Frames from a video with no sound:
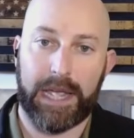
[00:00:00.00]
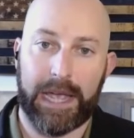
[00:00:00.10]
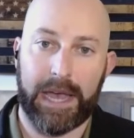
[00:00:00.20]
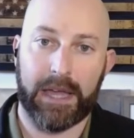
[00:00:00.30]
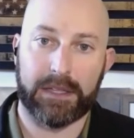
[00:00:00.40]

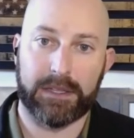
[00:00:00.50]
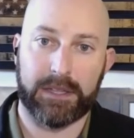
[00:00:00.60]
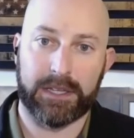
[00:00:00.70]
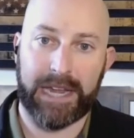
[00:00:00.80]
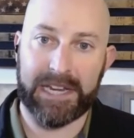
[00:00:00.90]
And
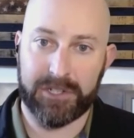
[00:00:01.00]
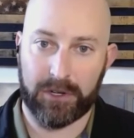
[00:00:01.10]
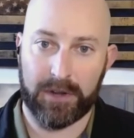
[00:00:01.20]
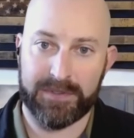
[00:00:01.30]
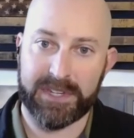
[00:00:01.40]
the
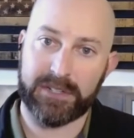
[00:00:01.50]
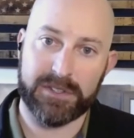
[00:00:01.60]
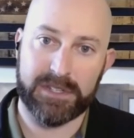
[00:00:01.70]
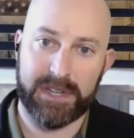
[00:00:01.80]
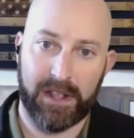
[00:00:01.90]
nature of
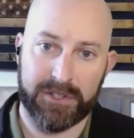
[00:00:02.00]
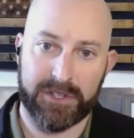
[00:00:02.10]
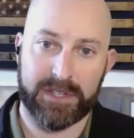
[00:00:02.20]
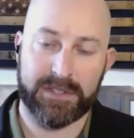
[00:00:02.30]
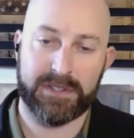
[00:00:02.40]
signals
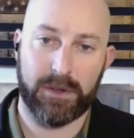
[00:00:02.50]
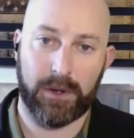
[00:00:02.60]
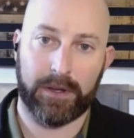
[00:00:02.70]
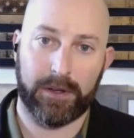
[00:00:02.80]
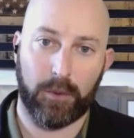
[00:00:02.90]
intelligence
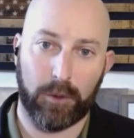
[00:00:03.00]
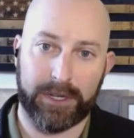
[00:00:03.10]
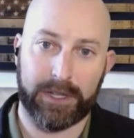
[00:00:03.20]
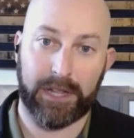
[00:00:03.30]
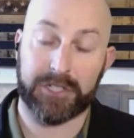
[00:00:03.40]
or
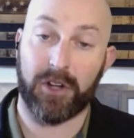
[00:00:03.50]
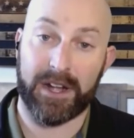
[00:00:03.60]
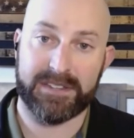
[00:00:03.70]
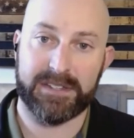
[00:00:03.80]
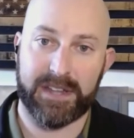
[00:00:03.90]

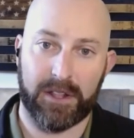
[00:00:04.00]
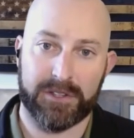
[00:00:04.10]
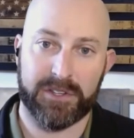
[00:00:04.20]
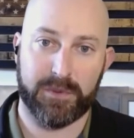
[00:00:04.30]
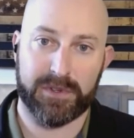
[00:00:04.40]
electronics
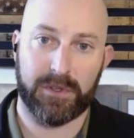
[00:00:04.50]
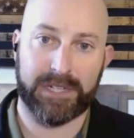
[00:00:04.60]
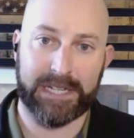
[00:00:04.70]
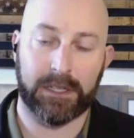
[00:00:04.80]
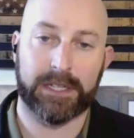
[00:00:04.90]
intelligence, what's
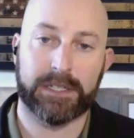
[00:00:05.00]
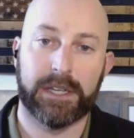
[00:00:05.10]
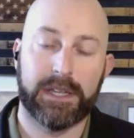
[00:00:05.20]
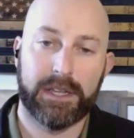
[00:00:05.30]
called ELINT.